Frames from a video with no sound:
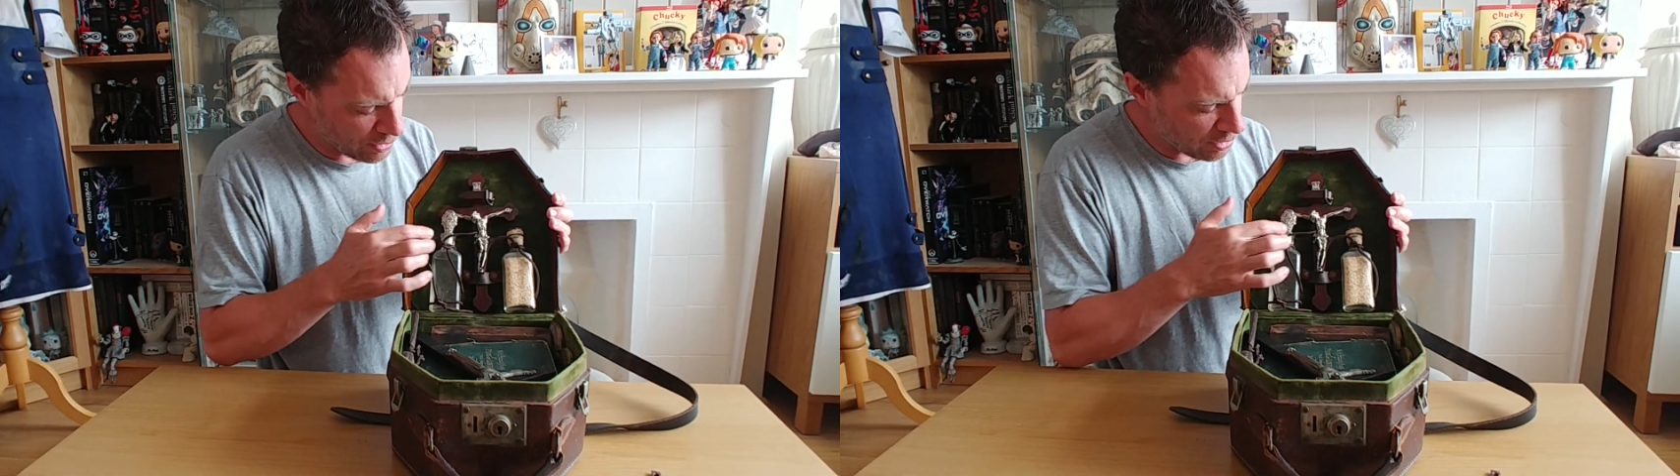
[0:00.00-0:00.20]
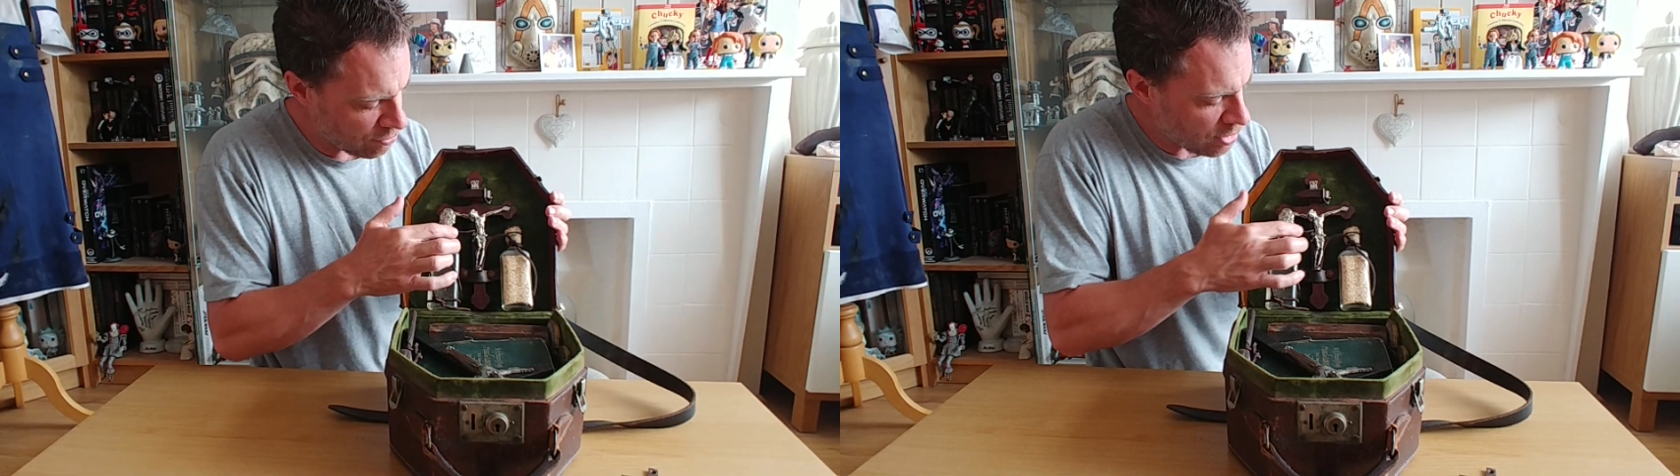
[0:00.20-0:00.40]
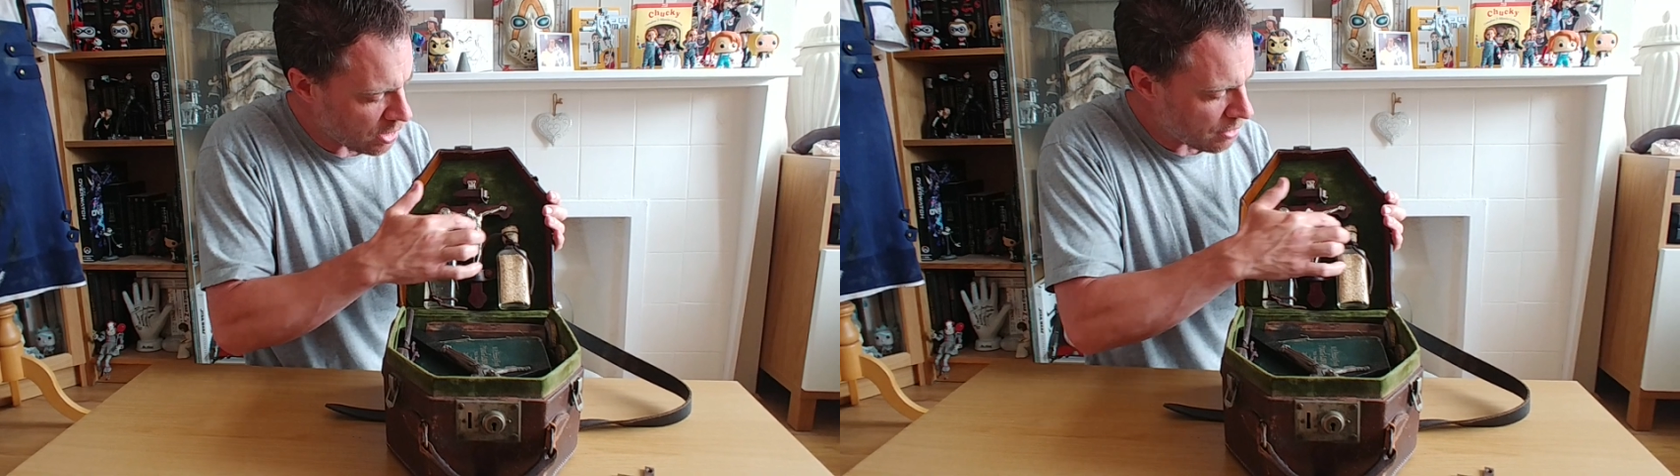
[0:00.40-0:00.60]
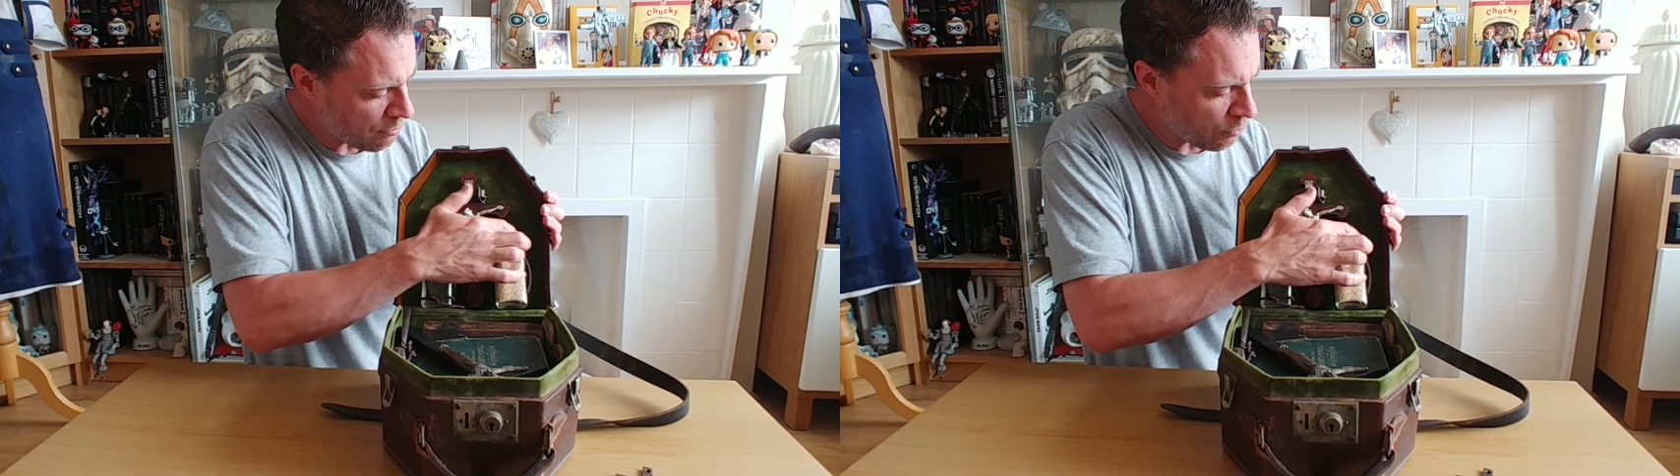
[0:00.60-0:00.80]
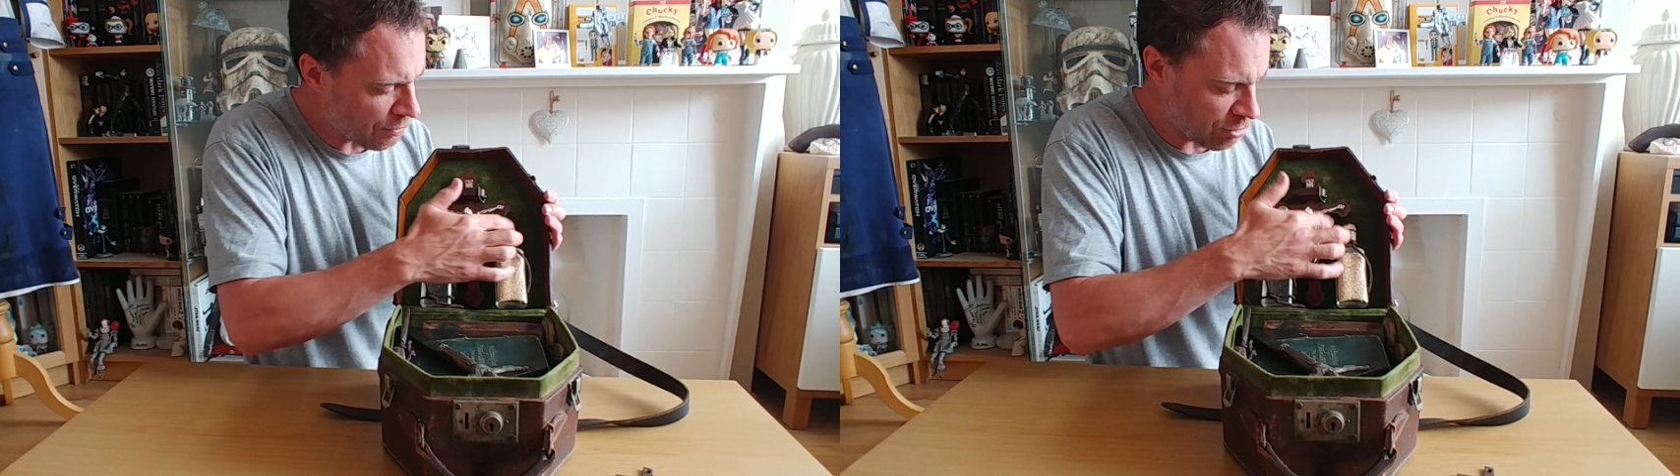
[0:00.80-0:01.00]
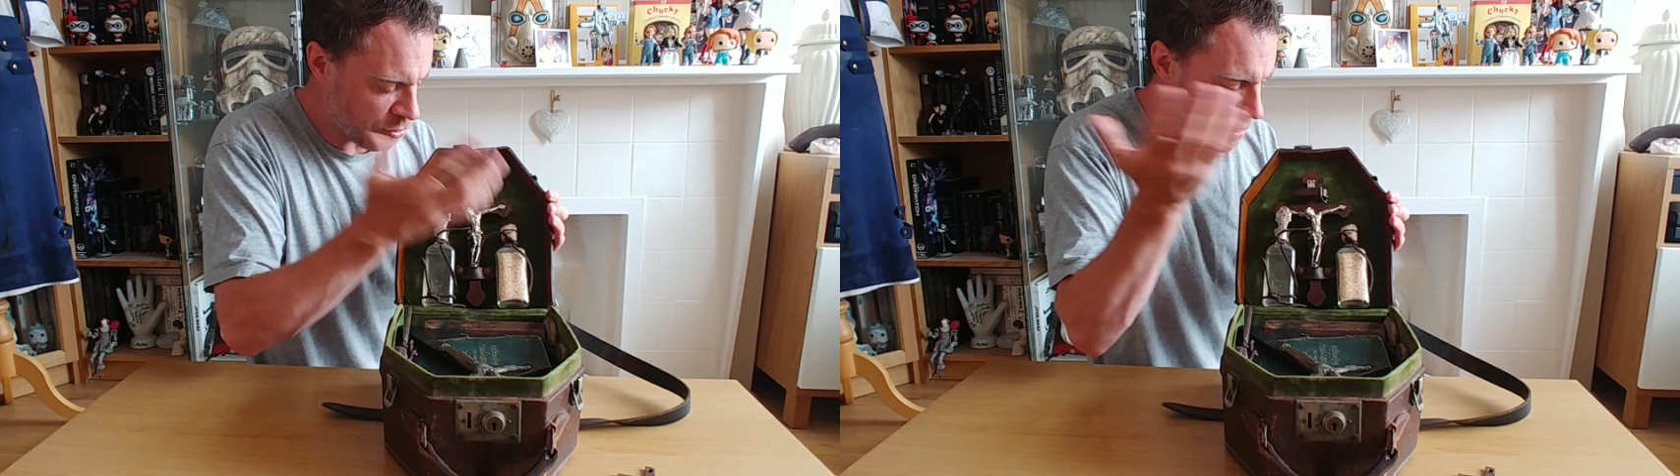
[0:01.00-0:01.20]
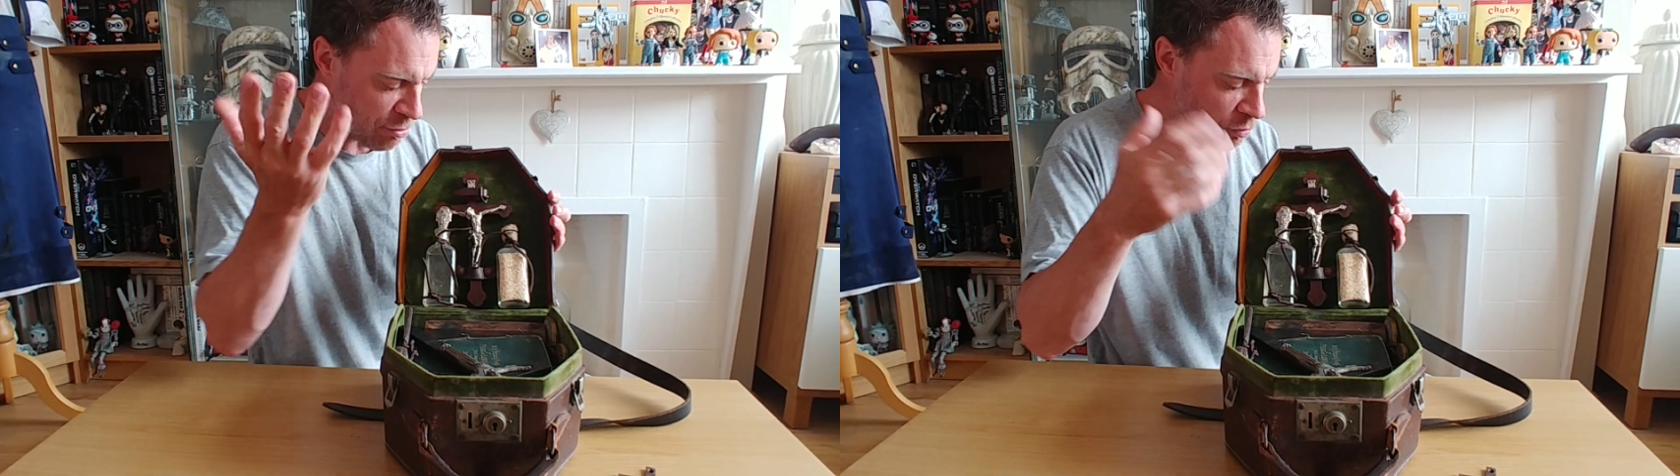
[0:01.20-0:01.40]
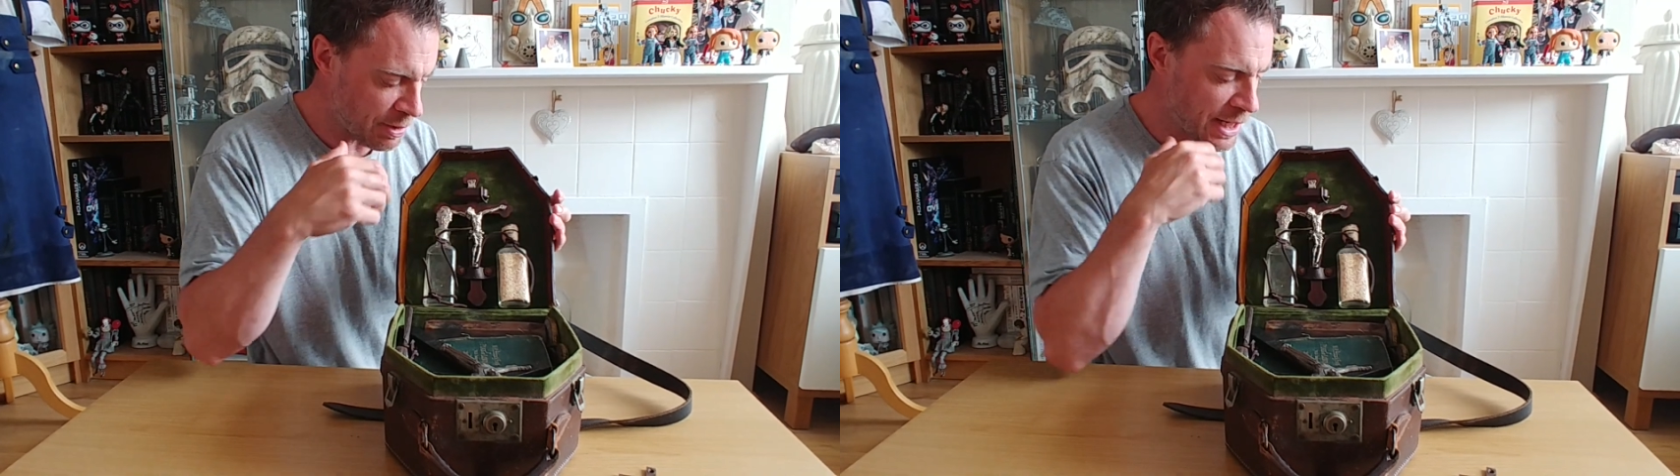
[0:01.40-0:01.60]
these straps
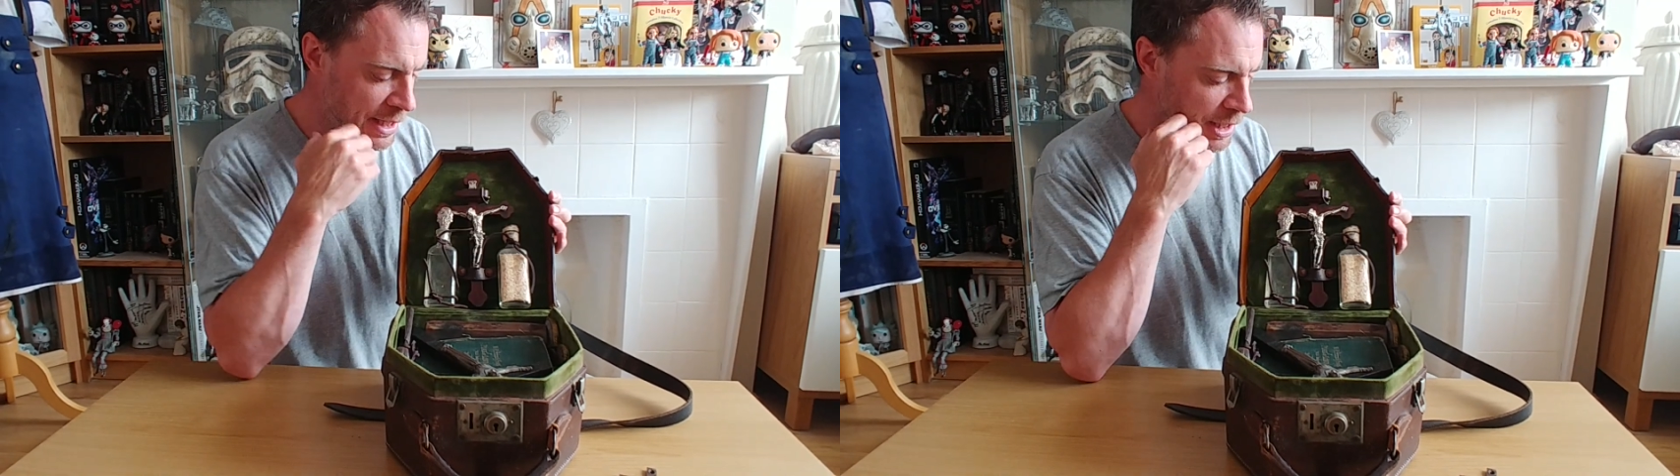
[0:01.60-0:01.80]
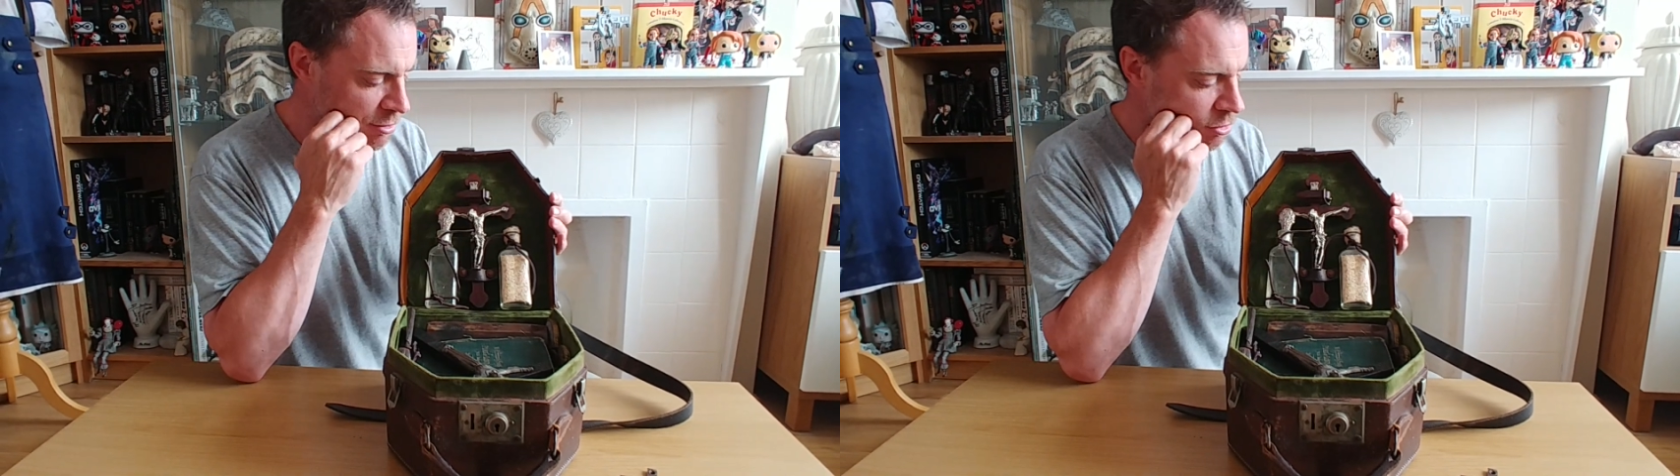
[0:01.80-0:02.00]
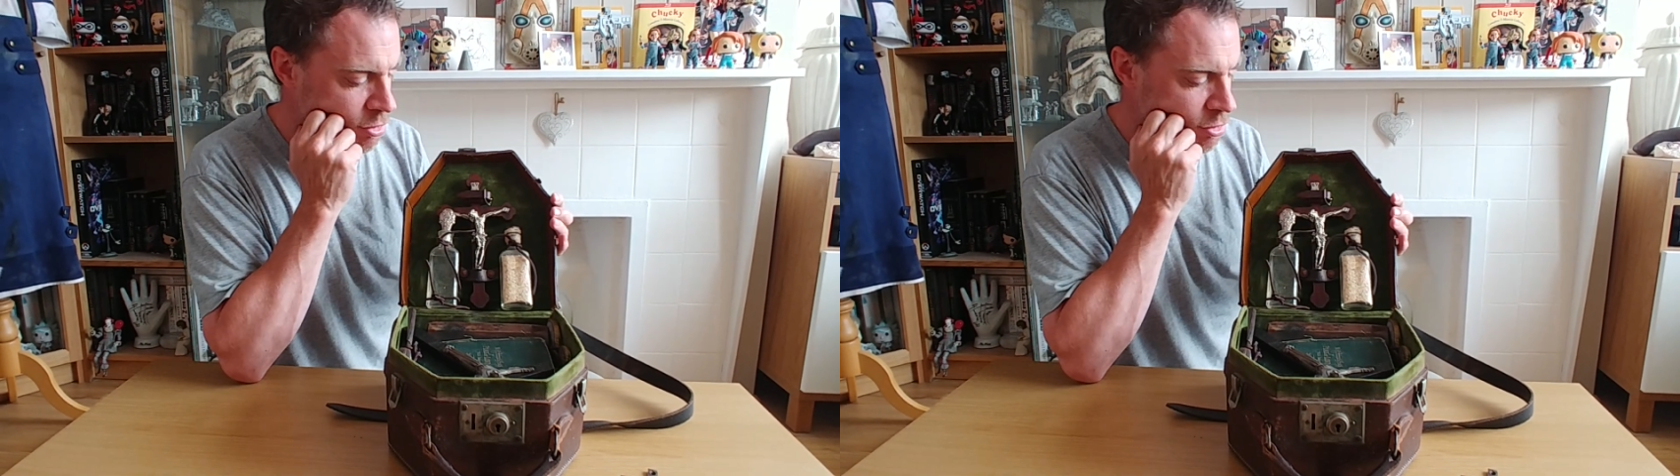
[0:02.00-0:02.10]
have all been added later.